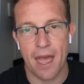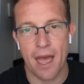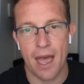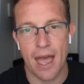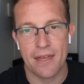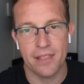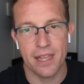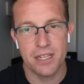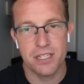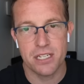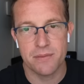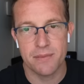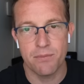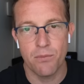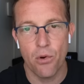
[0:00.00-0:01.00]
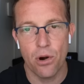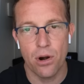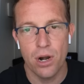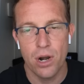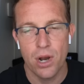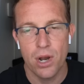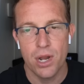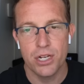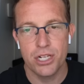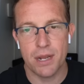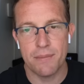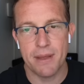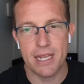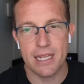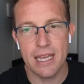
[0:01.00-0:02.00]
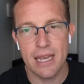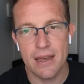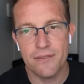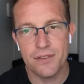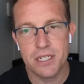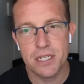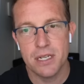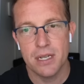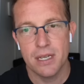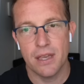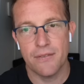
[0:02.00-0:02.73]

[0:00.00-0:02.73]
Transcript: athleticism, and more. She had many gifts.